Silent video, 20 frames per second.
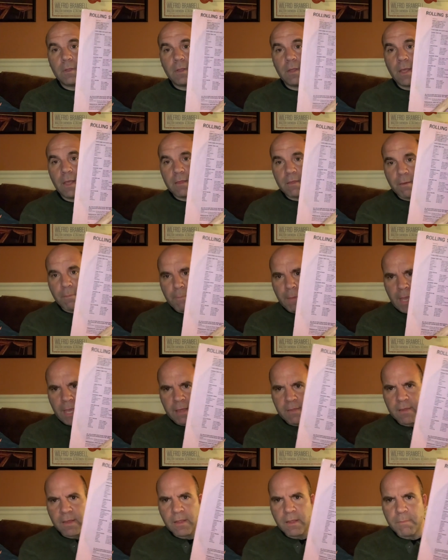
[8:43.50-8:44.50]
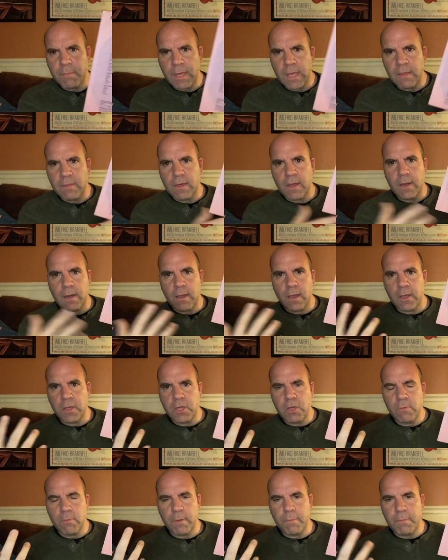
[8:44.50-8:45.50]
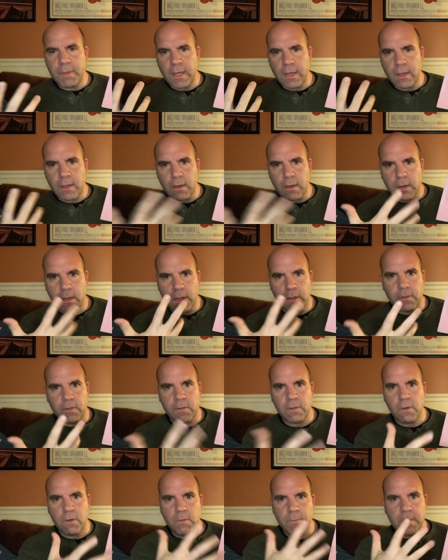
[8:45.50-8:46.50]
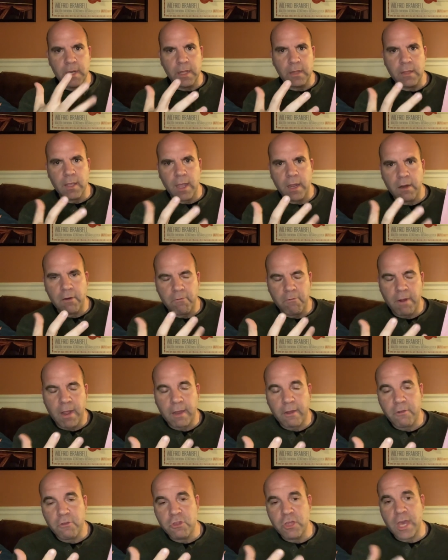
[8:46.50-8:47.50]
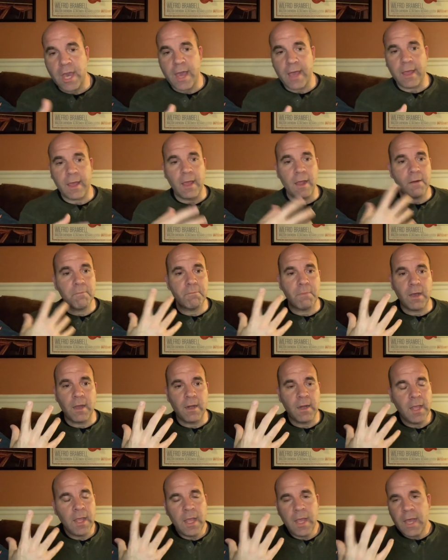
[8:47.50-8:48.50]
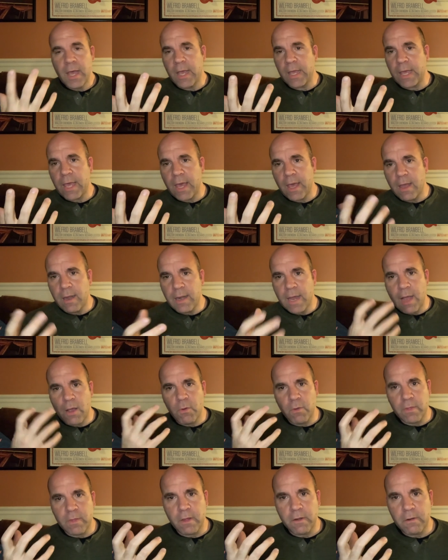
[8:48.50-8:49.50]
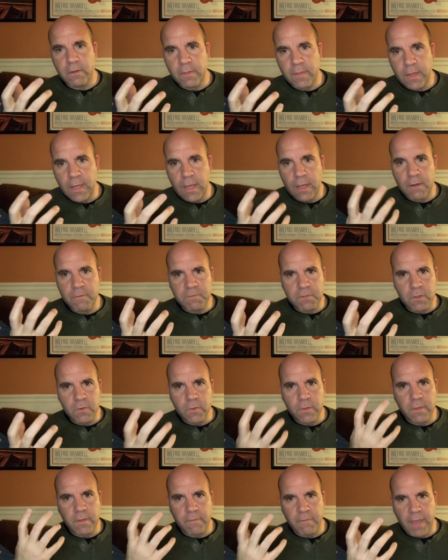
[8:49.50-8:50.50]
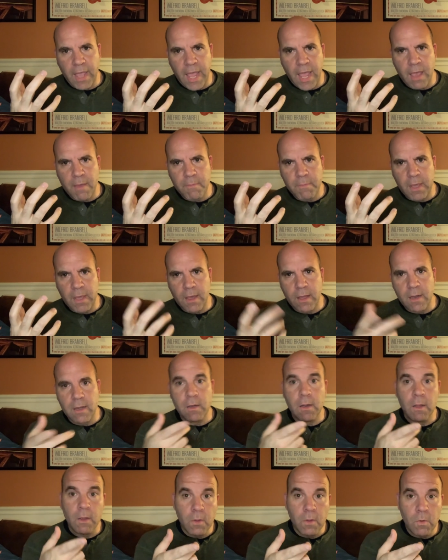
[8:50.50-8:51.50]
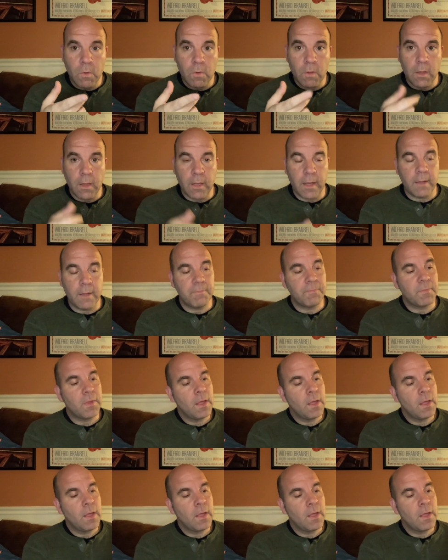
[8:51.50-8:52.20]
It's amazing to me that a human being could consume an entire record jacket, but again, I was under the influence of Ambien. Google it.